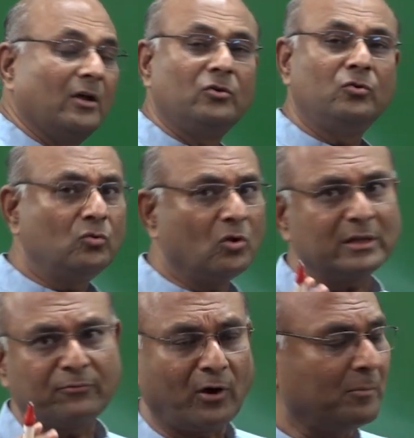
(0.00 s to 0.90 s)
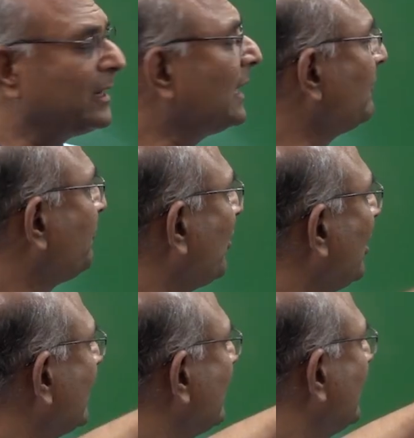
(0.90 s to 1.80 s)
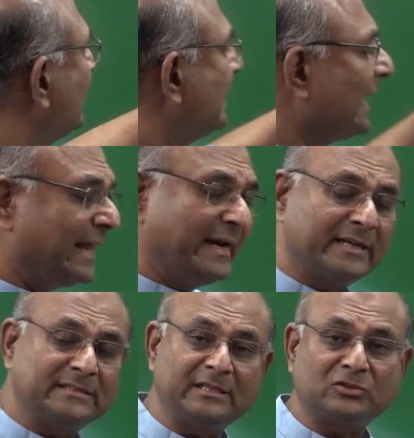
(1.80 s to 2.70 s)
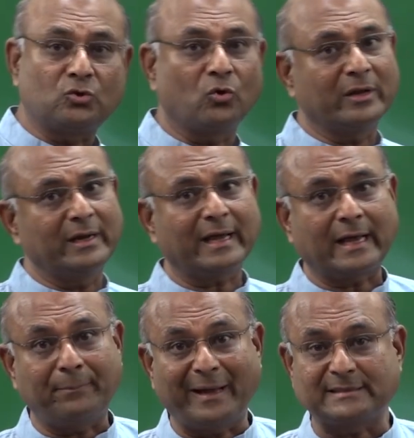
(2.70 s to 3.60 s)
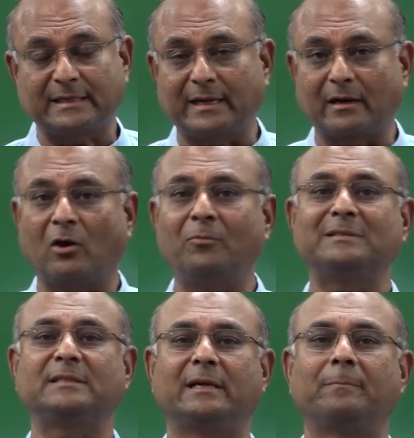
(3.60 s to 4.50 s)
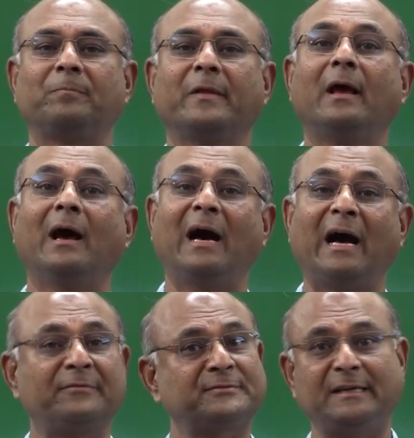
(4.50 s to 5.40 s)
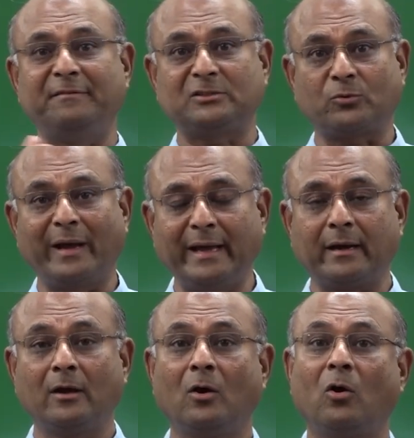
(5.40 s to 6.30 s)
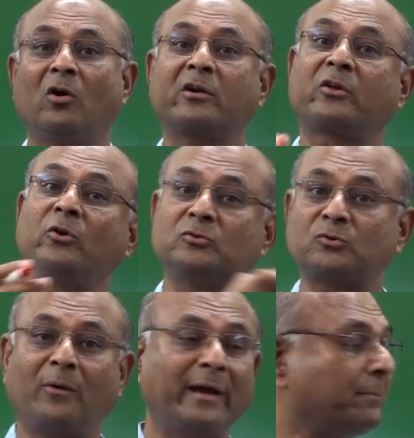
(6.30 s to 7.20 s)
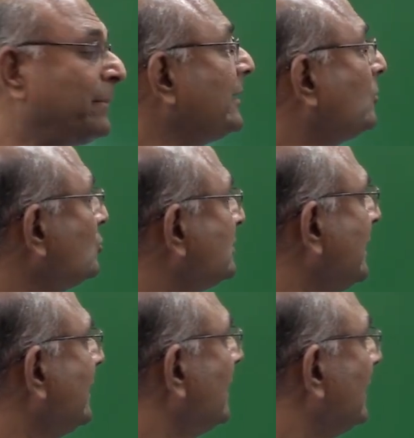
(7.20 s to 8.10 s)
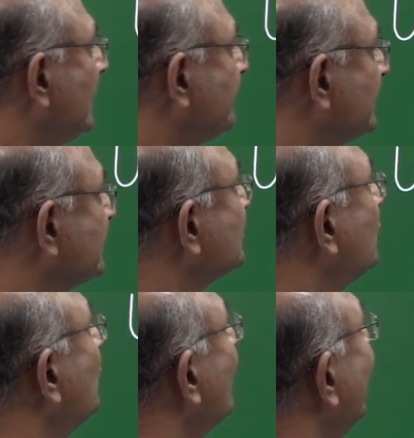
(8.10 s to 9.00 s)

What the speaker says: You know the formula for the energy stored in a capacitor. How much is it? Half CV square or Q square by 2C. If this is Q,